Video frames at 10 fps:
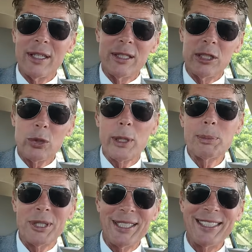The
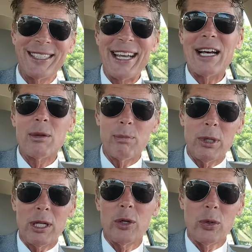description is down
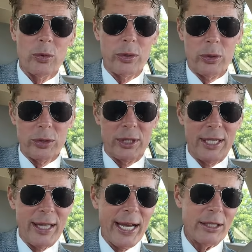below. You'll
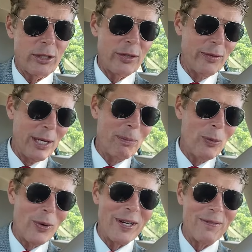see that. So
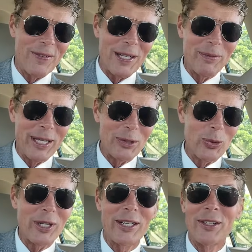number one, follow me on
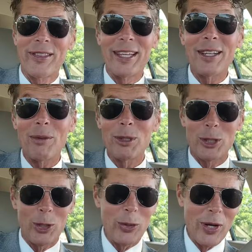Twitter. Then number
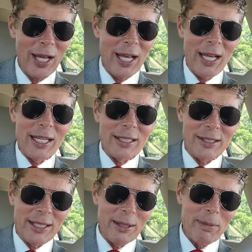two,
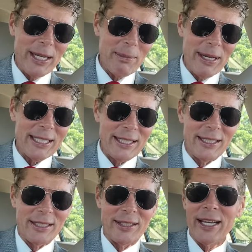send me a
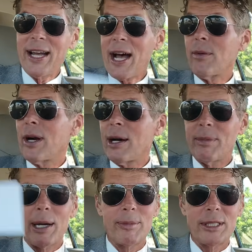message and say, "Hi
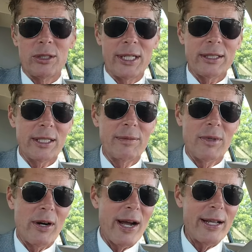Rob, I'm interested."
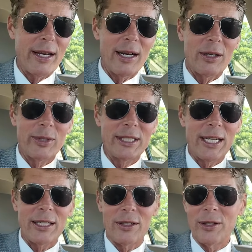All right, and I'll
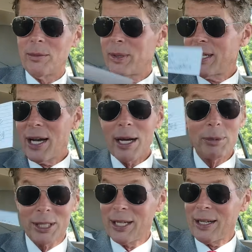reach out to you. But
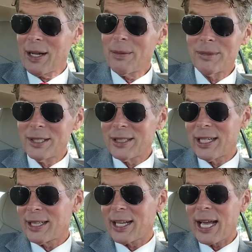I'm so, I'm just
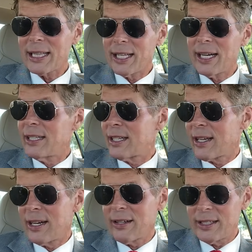like the cat that ate the
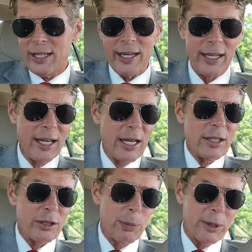canary today.
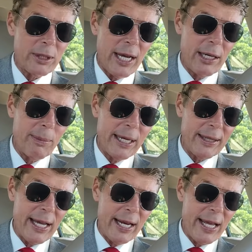Super excited
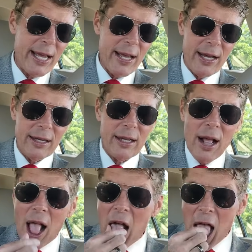about that. And
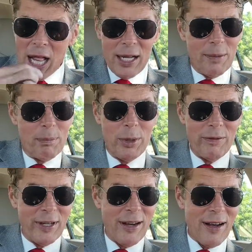
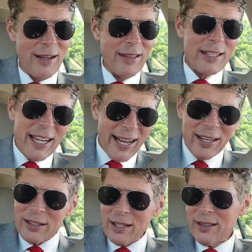moving on, the
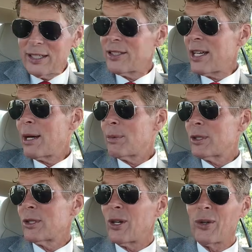title of this
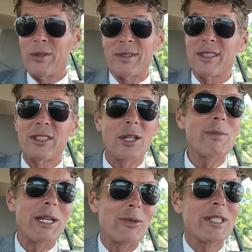episode, so
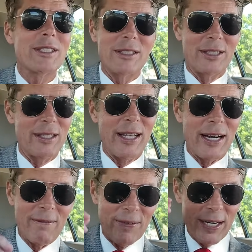many reasons
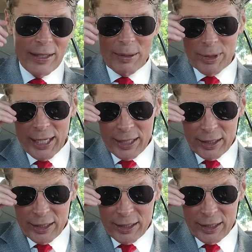that I'm fired up today.